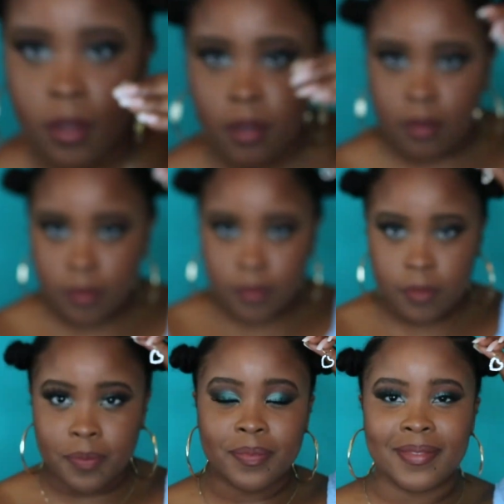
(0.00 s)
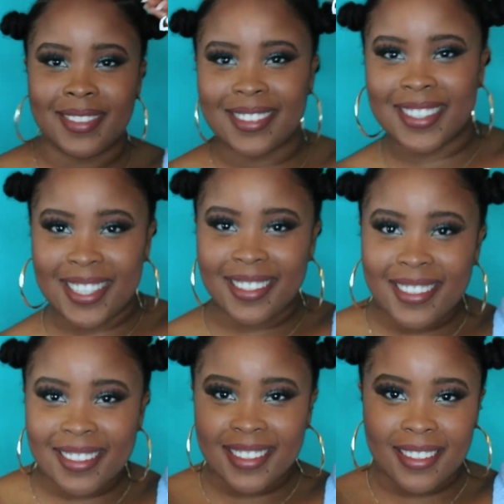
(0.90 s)
I'm going to bend the ends of the bobby
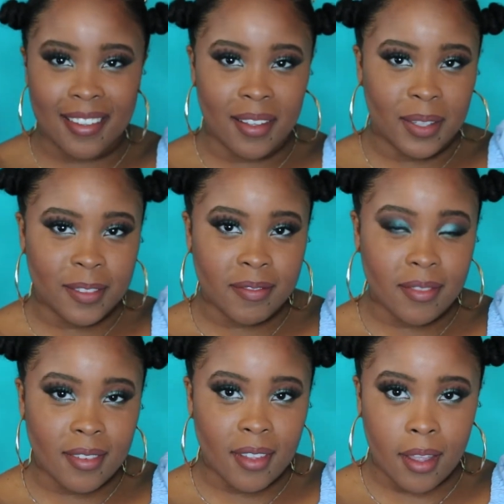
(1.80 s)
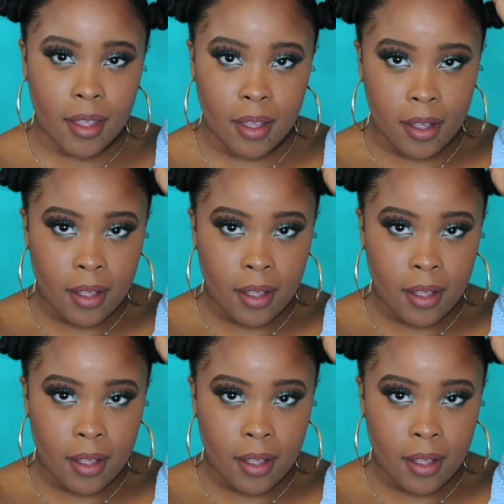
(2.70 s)
pin to secure it in place.